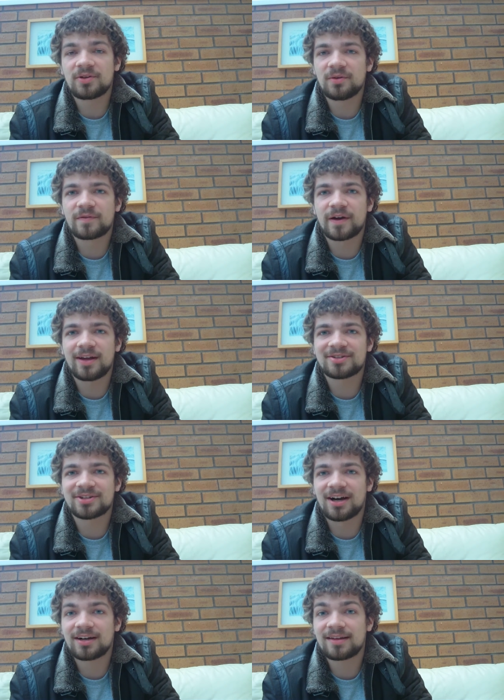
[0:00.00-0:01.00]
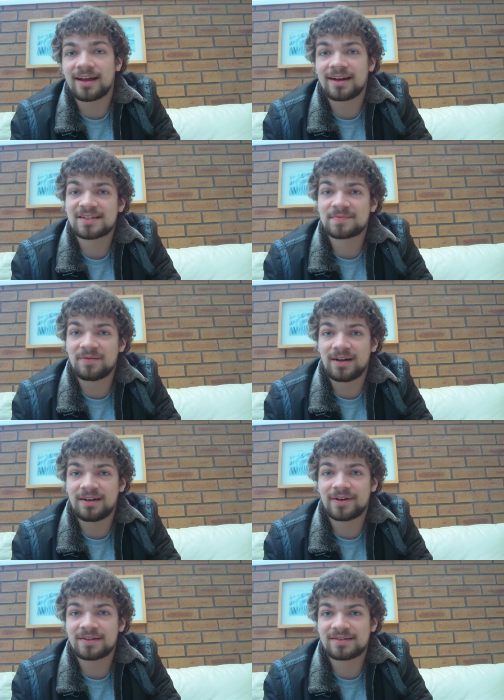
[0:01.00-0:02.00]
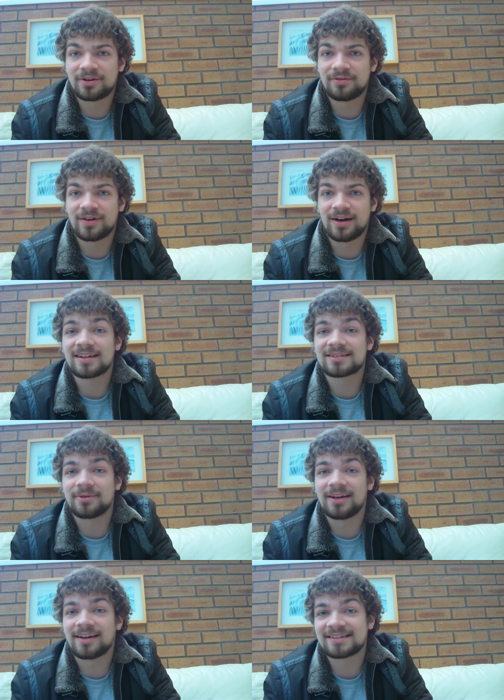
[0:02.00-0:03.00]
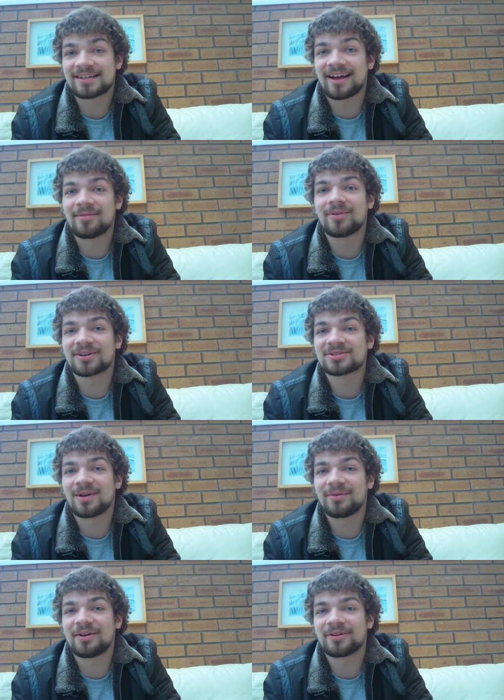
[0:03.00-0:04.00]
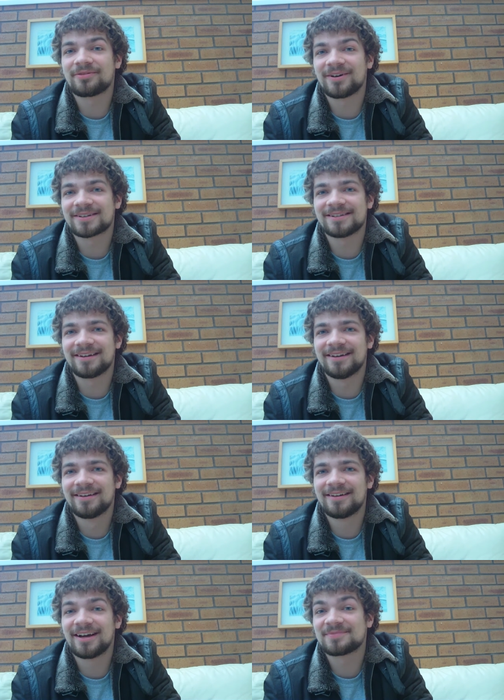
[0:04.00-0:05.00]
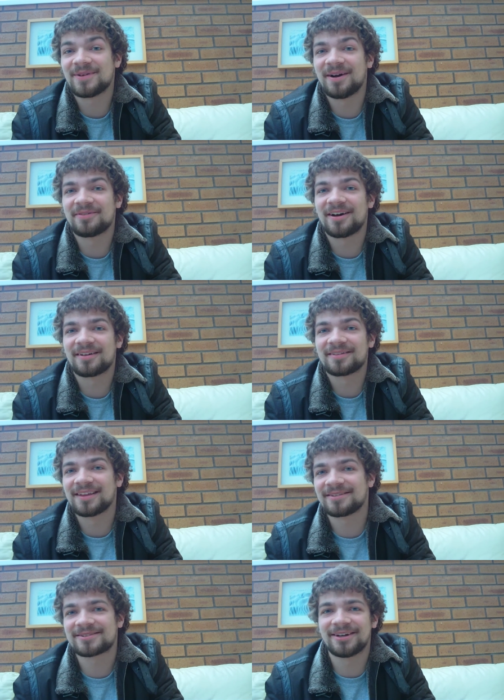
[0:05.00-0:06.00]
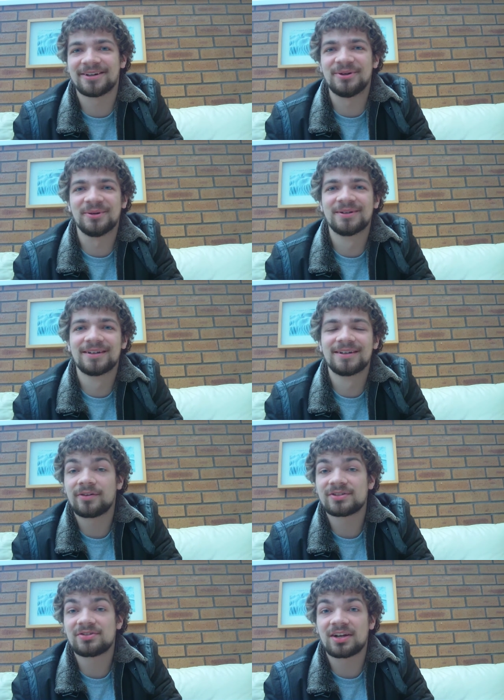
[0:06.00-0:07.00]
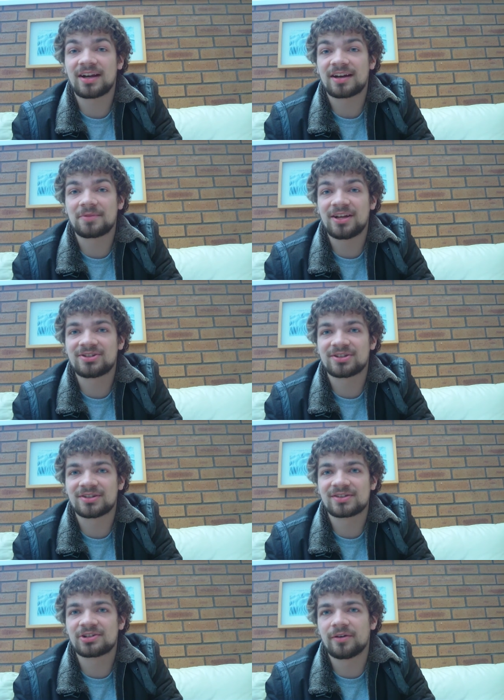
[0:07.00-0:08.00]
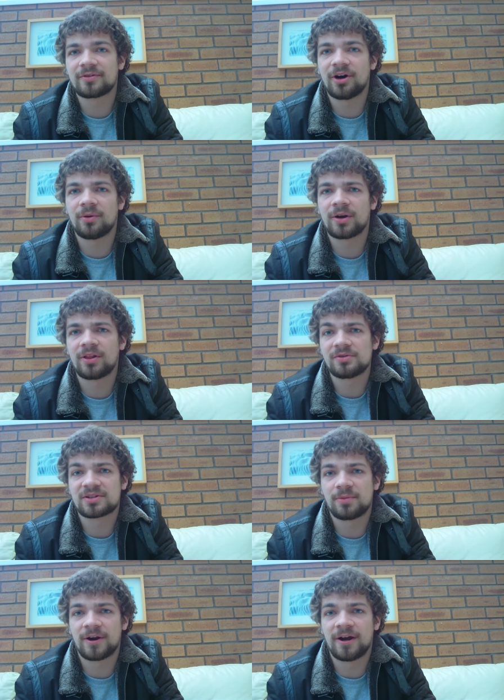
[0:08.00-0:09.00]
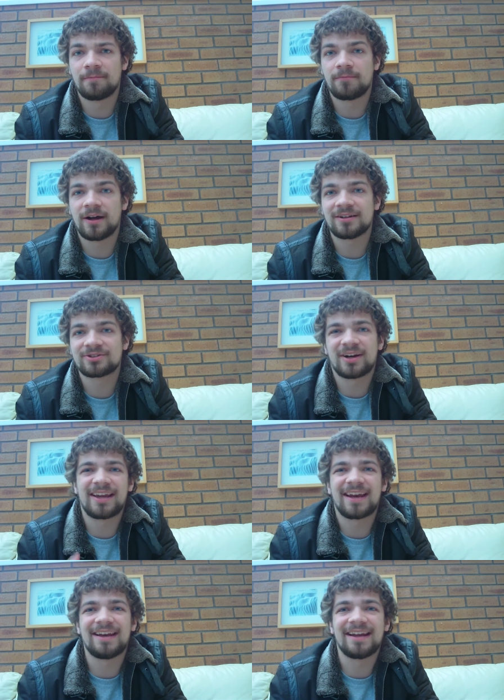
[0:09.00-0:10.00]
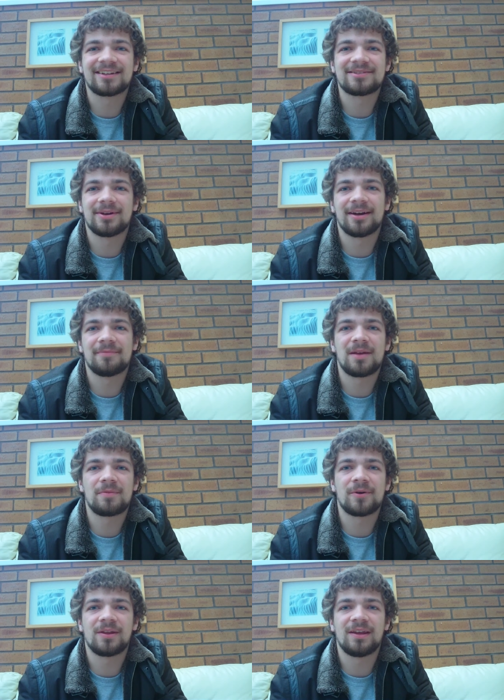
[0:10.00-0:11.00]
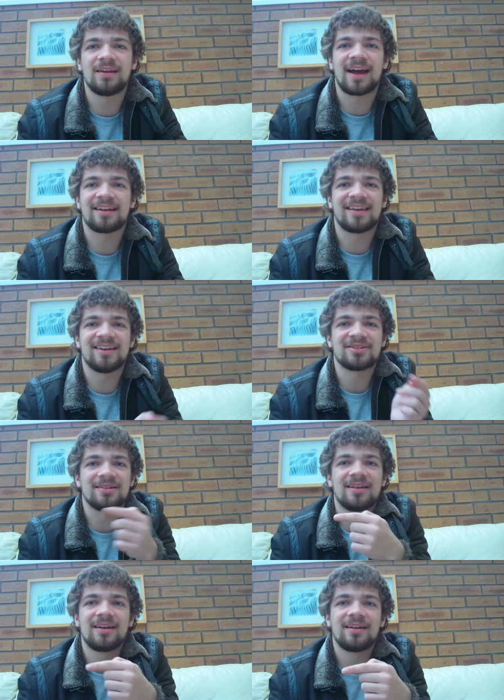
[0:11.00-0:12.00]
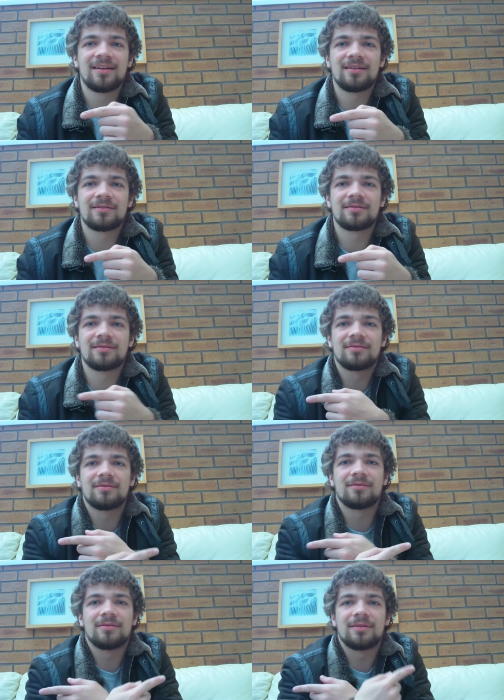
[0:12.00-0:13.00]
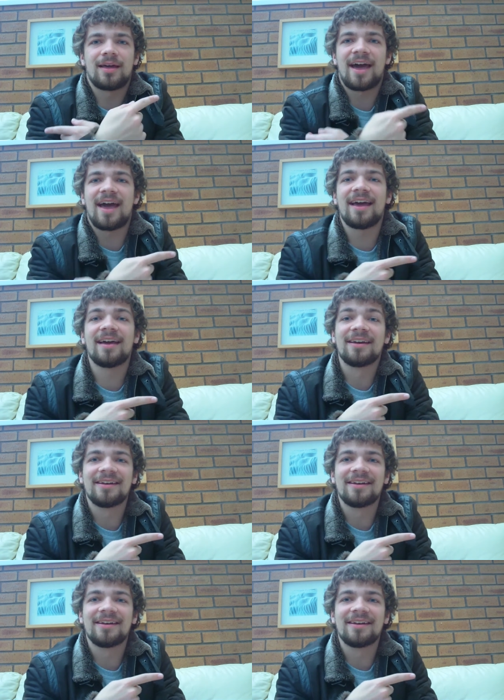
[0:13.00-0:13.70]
I'm doing foundation art, and it's been really fun so far. Last week, I sat in a box while wearing my fox hoodie. That's part of art. That's quite cool. I've also done animation, so I've got one of those to put up. I'll try and get a link to it and maybe put the annotation there